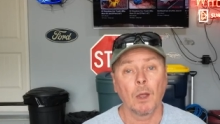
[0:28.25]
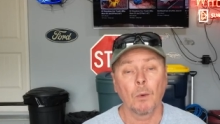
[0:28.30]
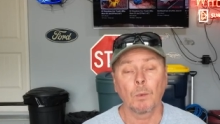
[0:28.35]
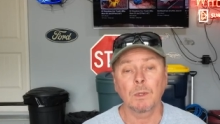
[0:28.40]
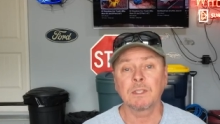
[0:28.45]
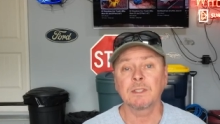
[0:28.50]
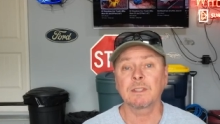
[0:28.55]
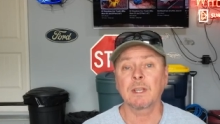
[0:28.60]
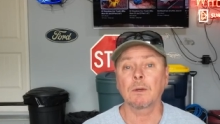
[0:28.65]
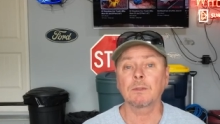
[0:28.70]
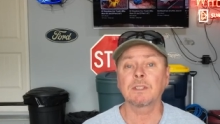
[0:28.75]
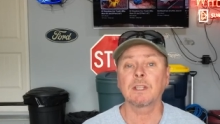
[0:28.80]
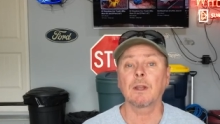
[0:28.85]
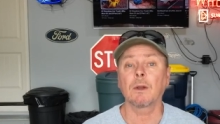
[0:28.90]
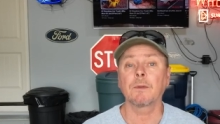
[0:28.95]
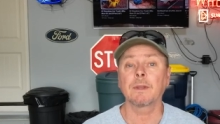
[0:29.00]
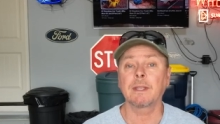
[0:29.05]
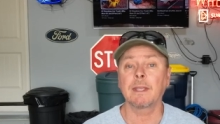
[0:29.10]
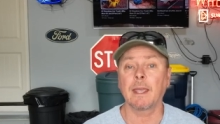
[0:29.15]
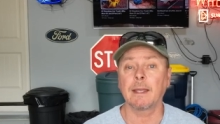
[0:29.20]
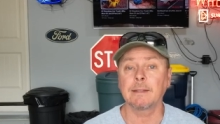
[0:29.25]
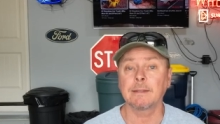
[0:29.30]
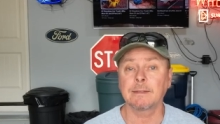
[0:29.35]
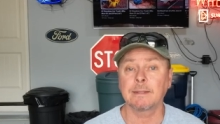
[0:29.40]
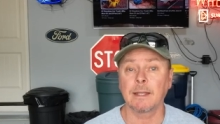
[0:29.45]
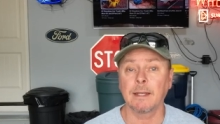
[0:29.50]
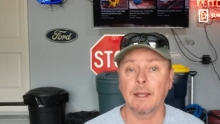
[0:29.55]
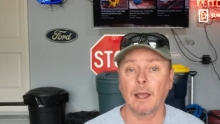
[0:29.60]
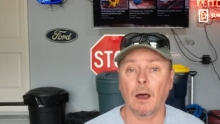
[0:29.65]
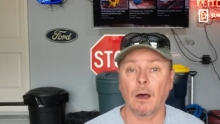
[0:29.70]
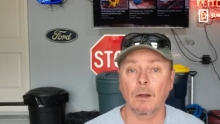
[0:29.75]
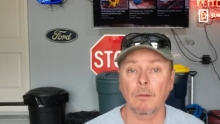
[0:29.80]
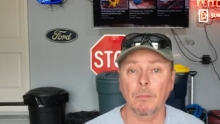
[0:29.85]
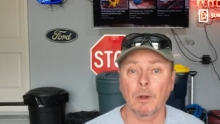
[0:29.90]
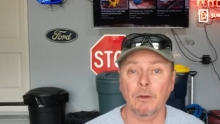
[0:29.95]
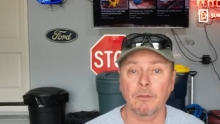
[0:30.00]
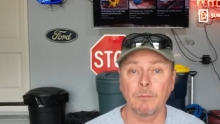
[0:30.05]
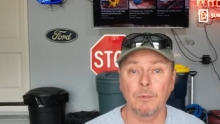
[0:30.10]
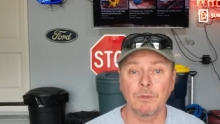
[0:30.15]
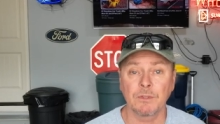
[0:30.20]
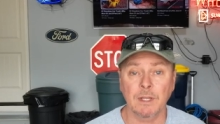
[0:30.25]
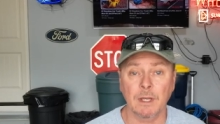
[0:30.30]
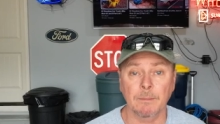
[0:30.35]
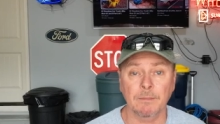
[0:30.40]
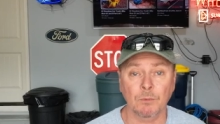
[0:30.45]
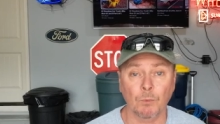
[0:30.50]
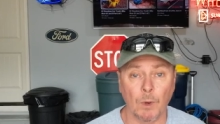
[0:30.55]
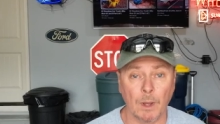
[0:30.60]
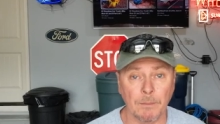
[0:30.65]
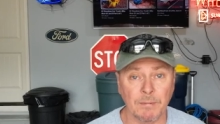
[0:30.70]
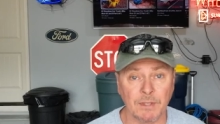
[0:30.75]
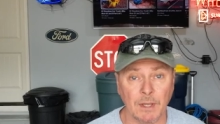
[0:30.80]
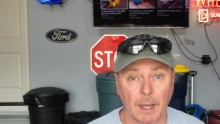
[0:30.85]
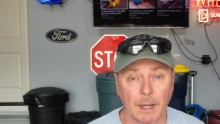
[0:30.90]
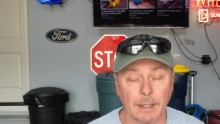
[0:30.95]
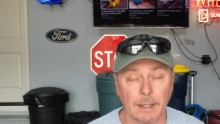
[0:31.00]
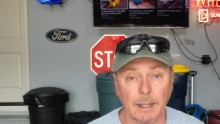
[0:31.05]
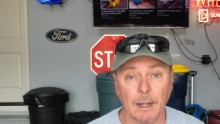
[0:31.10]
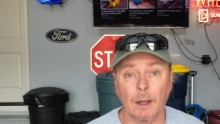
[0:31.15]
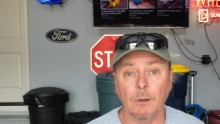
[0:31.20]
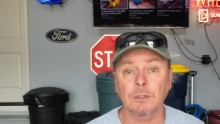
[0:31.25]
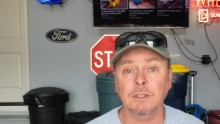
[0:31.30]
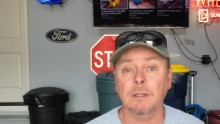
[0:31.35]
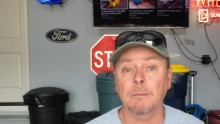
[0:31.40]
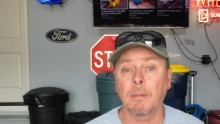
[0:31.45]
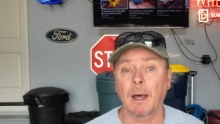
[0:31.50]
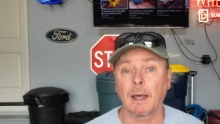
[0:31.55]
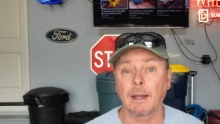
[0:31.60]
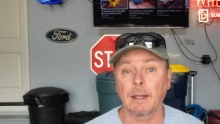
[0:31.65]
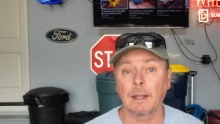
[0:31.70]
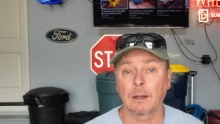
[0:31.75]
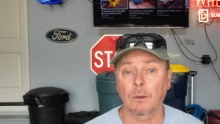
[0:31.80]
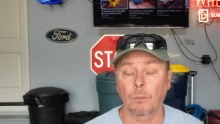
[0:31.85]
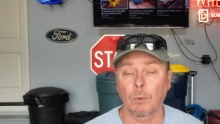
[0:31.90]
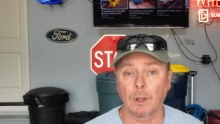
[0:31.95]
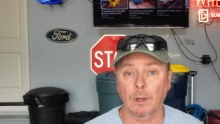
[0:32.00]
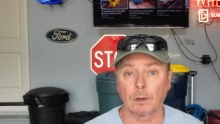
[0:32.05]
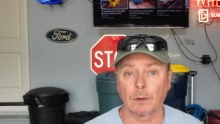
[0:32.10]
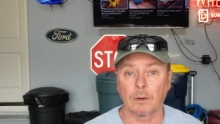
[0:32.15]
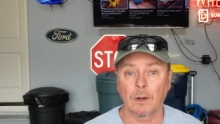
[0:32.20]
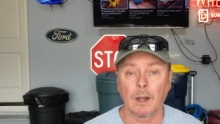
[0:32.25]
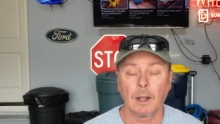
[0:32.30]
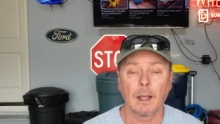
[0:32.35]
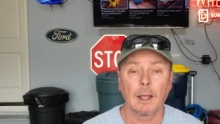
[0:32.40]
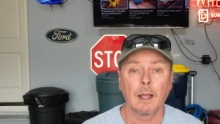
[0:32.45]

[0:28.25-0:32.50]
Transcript: which is hosted on the Kansas City Automotive Museum's website and hosted by Anita Wheeler.